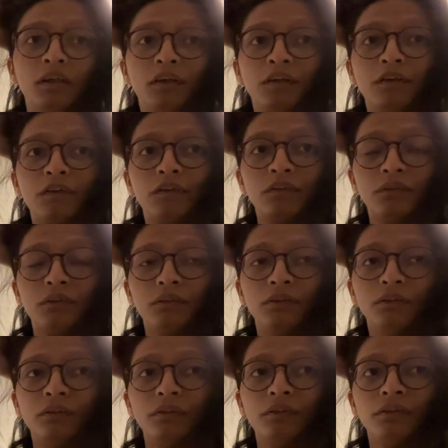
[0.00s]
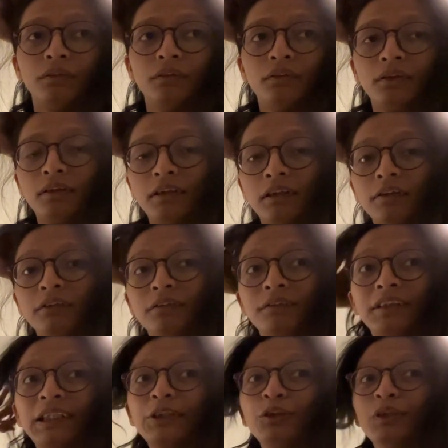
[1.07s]
So, I'll
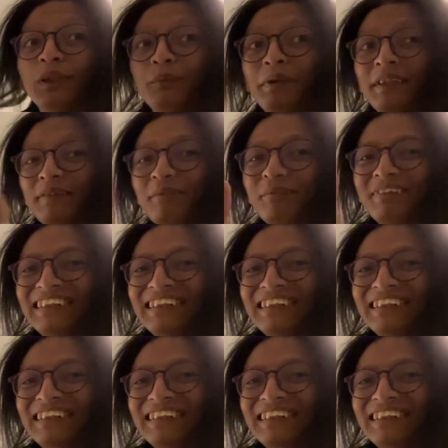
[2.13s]
catch you in a bit.